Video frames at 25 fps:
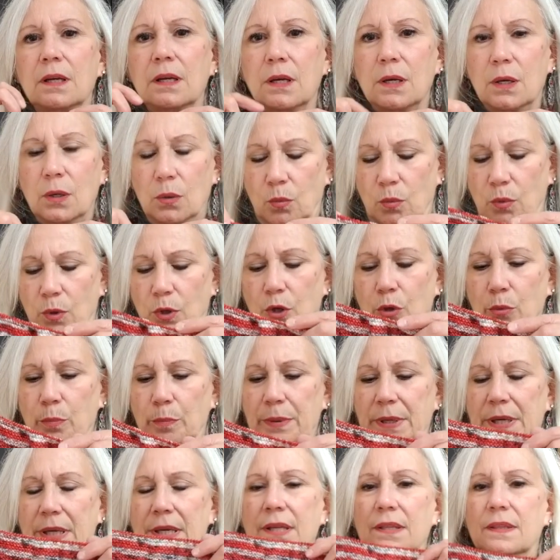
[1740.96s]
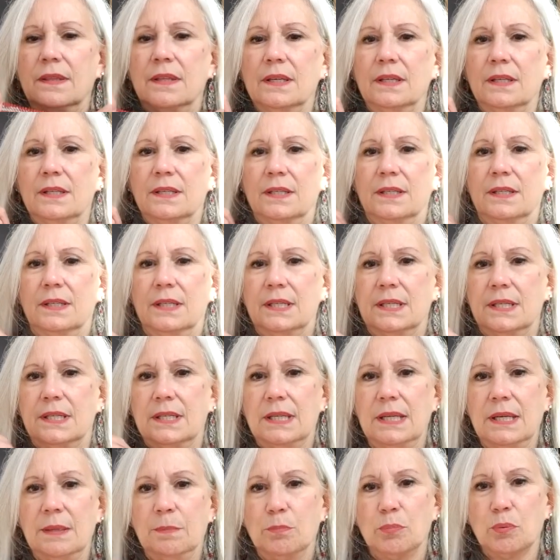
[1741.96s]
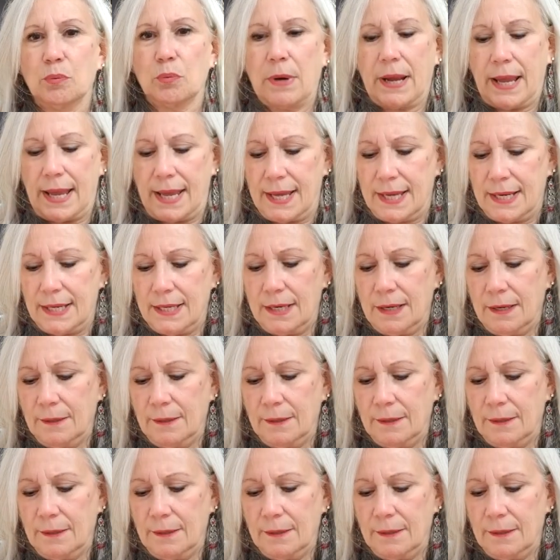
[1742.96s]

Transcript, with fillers: will be this deep red.